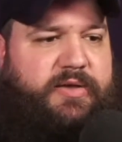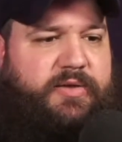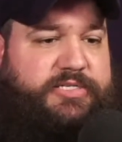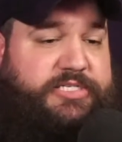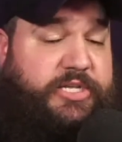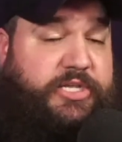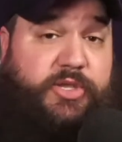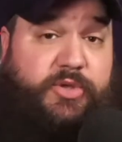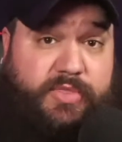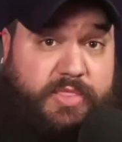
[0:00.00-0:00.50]

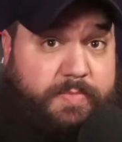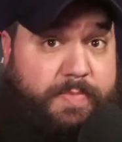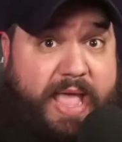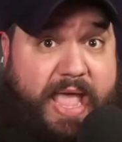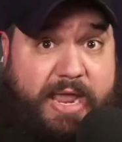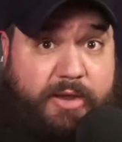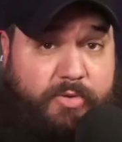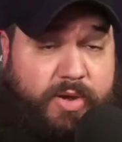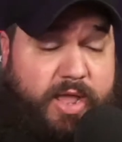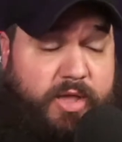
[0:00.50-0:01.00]
to you in the
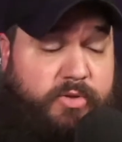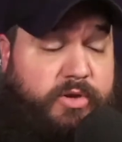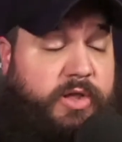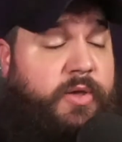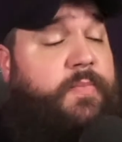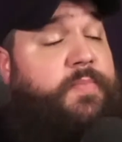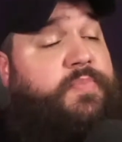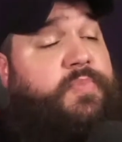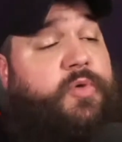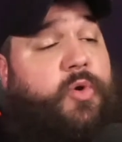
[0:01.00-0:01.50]
background,
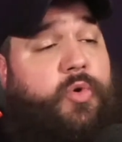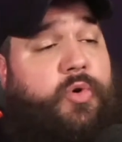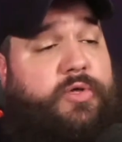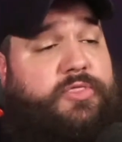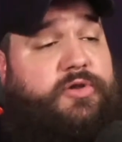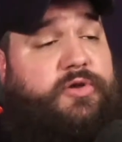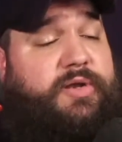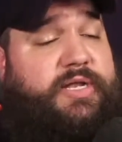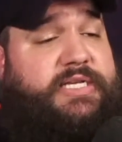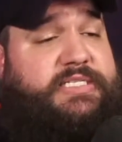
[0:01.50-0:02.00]
or
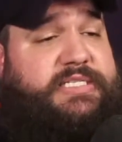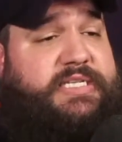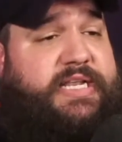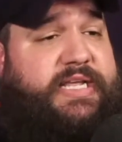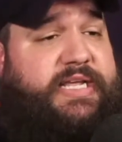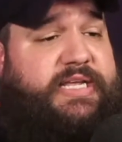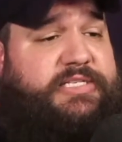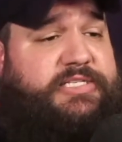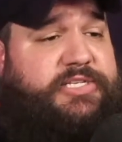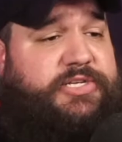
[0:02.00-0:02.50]
they're
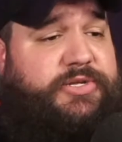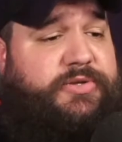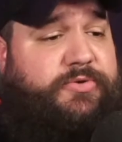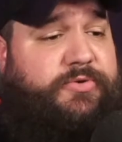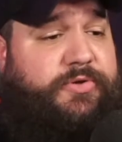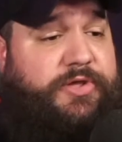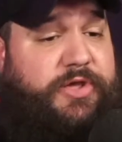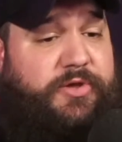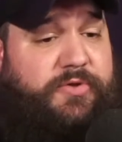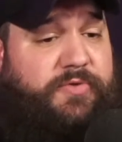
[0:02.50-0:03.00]
listening
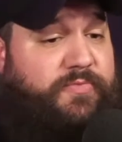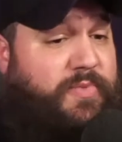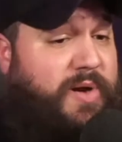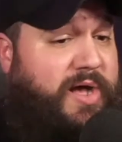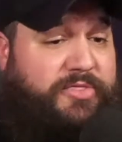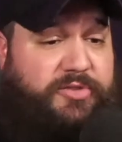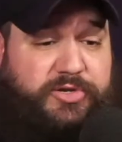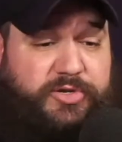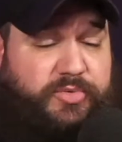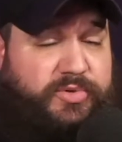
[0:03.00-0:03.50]
to you
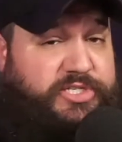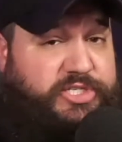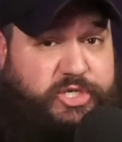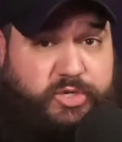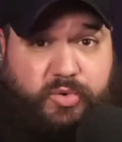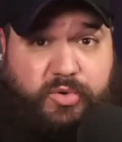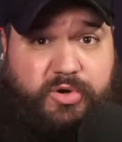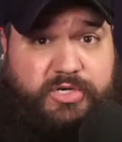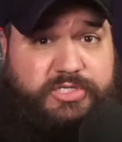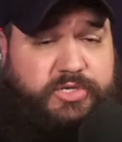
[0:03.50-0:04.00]
while they're doing
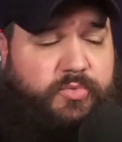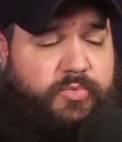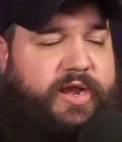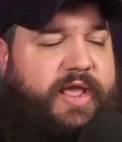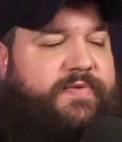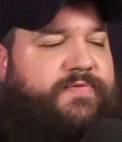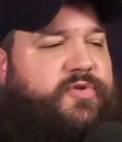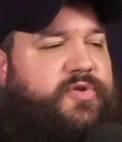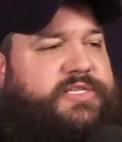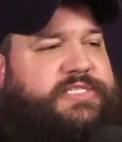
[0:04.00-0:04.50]
chores or
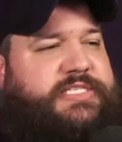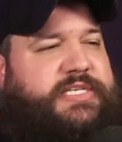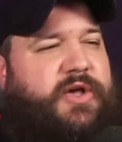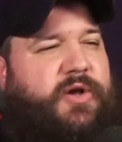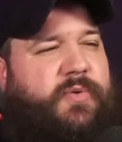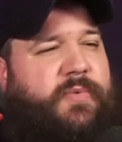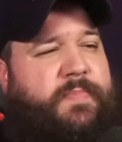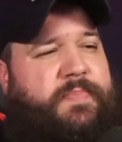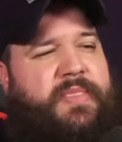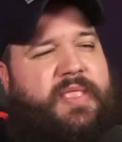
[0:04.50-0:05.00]
whatever. And
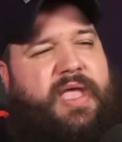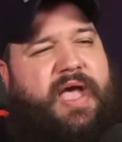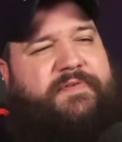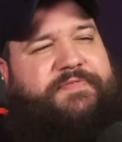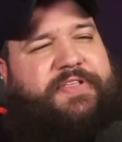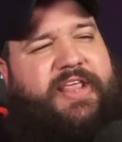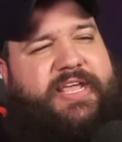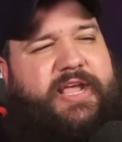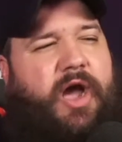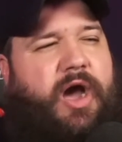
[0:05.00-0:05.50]
so I
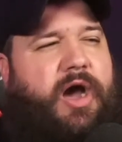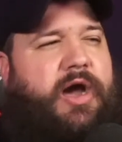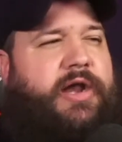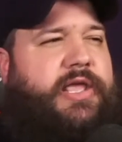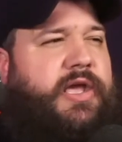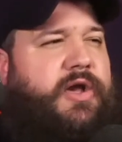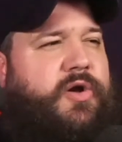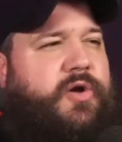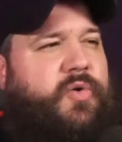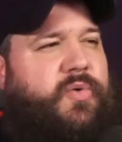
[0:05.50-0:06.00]
feel like
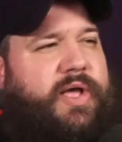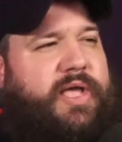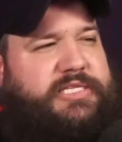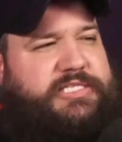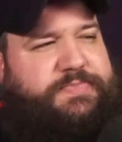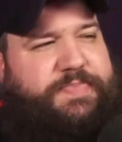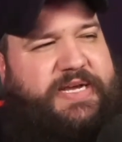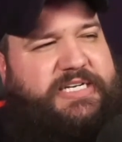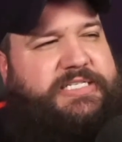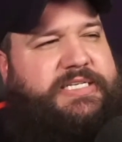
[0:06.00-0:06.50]
audio,
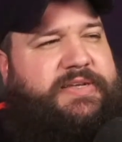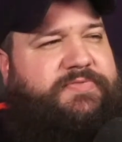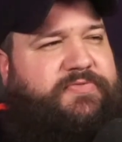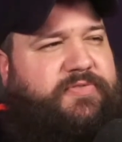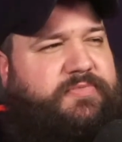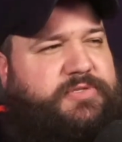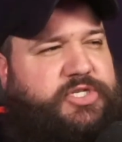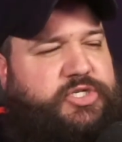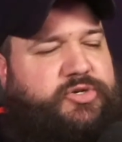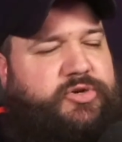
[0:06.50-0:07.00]
especially
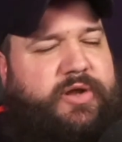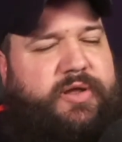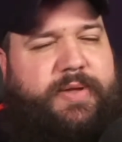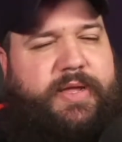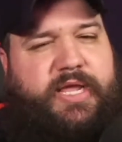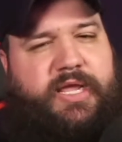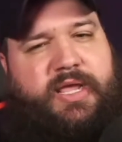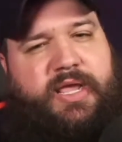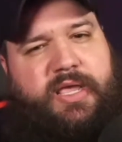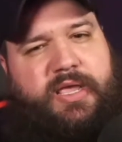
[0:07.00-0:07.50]
from
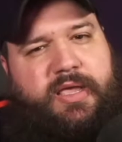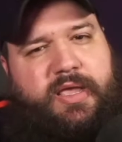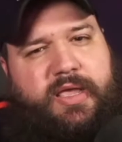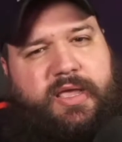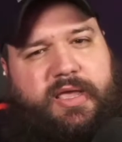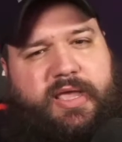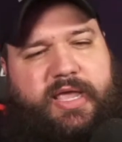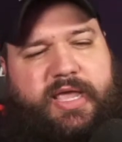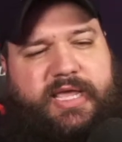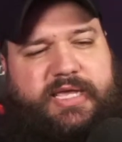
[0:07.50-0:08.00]
streaming,
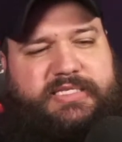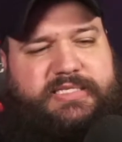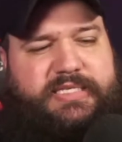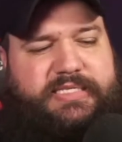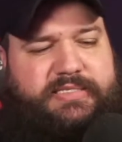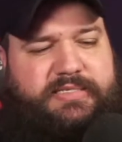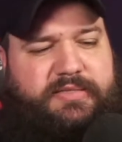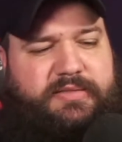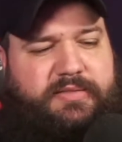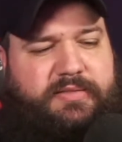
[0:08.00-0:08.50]

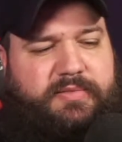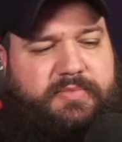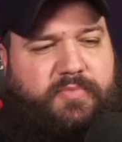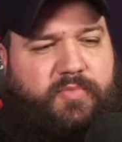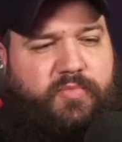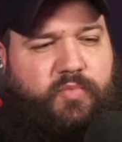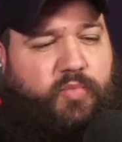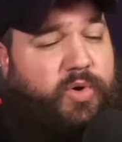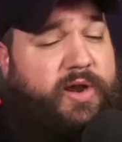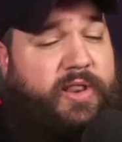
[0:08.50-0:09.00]
is
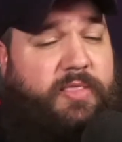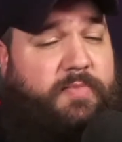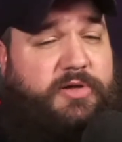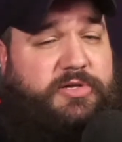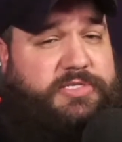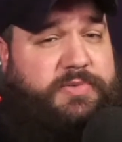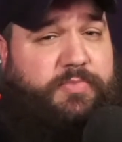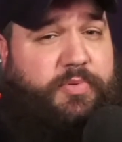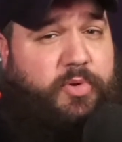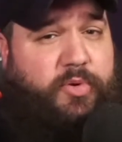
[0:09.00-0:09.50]
one of the
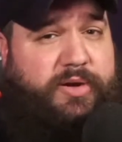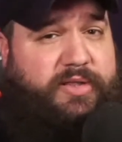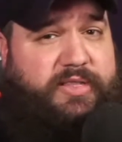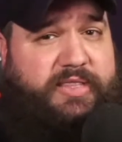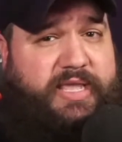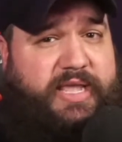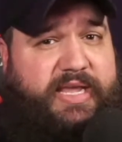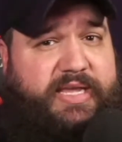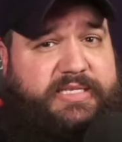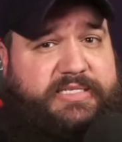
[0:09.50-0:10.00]
most important
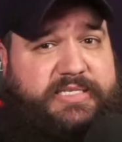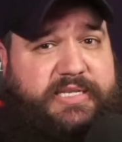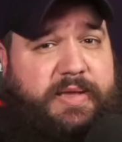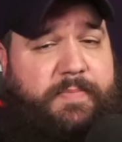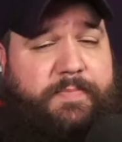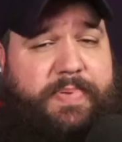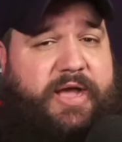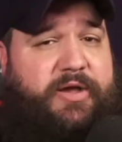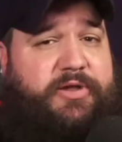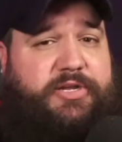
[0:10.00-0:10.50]
things
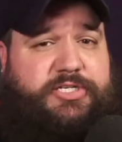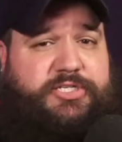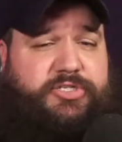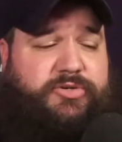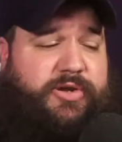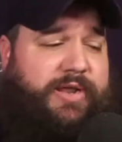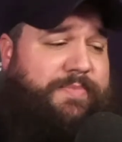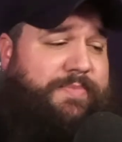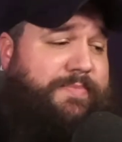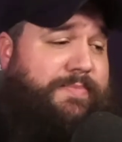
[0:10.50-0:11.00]
about your
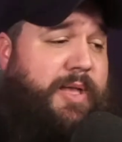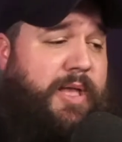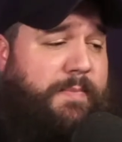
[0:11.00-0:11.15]
stream,